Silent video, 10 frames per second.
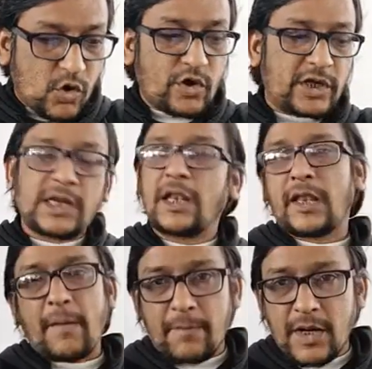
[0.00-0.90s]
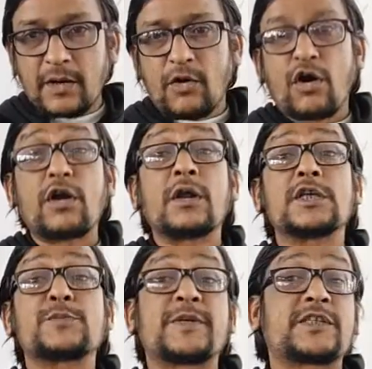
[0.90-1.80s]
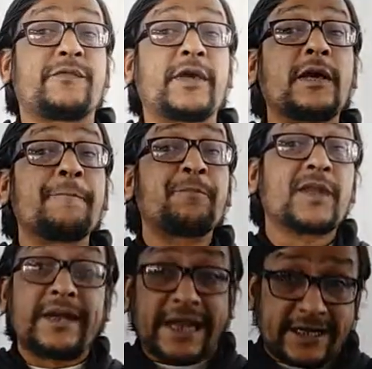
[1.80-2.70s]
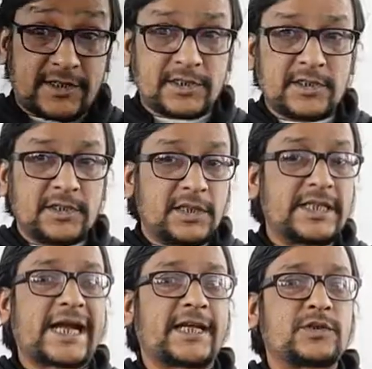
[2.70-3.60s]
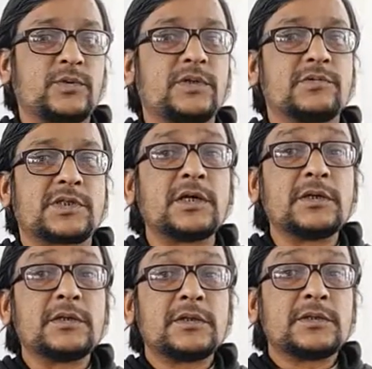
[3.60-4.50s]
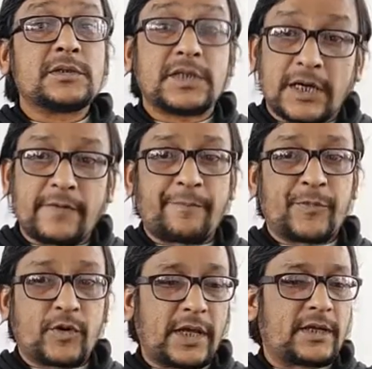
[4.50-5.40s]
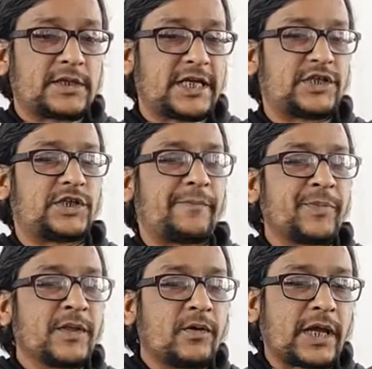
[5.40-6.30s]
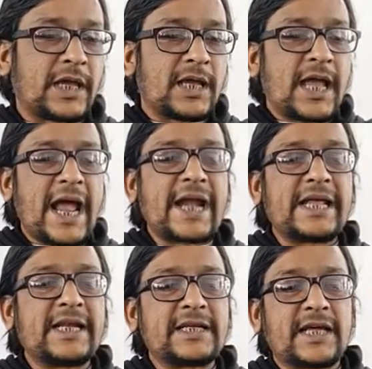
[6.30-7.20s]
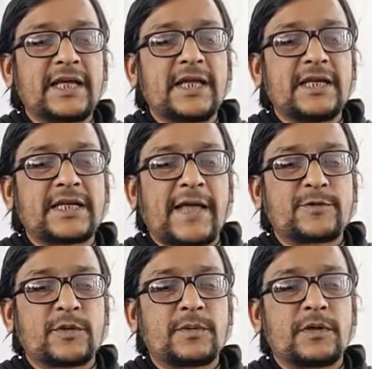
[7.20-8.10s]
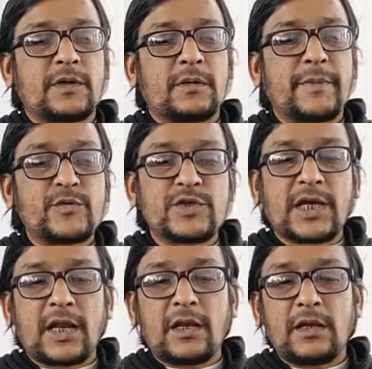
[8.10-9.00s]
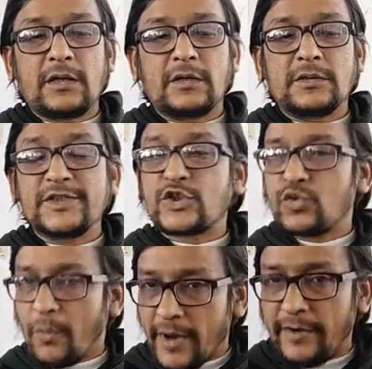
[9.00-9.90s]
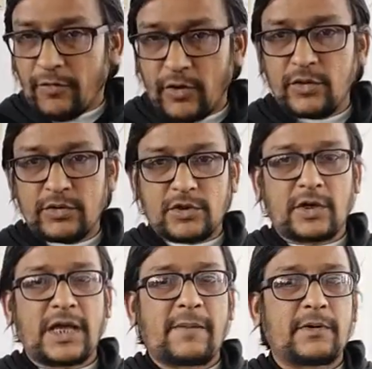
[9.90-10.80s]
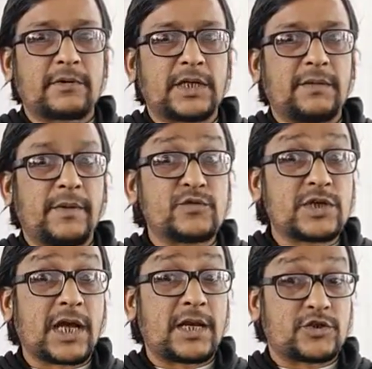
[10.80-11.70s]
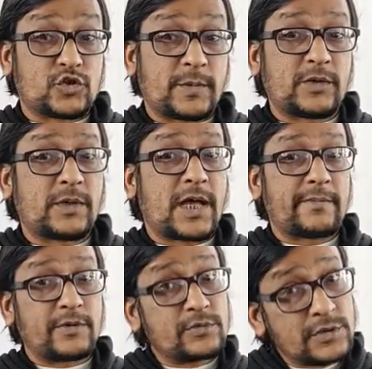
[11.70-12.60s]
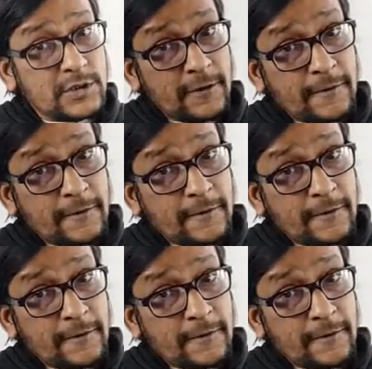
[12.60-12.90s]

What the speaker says: ordinal number or specific date. In that case we use the, okay, th, okay. And any types of musical instrument, when we talking about any musical instrument, we have used,